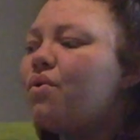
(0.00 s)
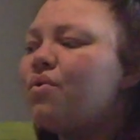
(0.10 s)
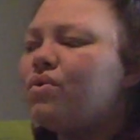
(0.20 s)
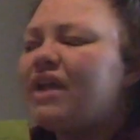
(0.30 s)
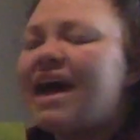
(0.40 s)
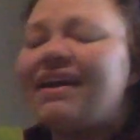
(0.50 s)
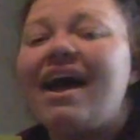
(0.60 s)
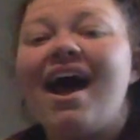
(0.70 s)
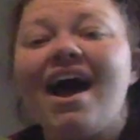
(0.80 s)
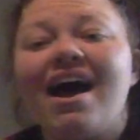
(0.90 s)
Ooh la
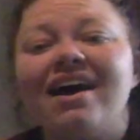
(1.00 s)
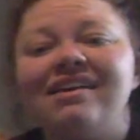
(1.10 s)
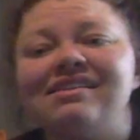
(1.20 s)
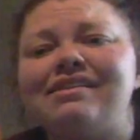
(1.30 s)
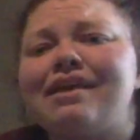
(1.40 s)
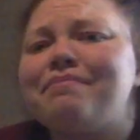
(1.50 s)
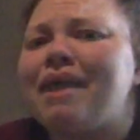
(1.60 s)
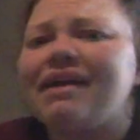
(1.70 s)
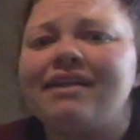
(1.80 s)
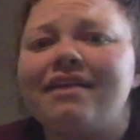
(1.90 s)
la, c'est
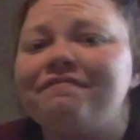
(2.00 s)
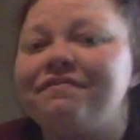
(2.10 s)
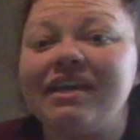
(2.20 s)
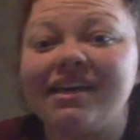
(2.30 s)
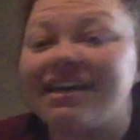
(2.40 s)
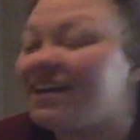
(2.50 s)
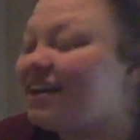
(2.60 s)
magnifique!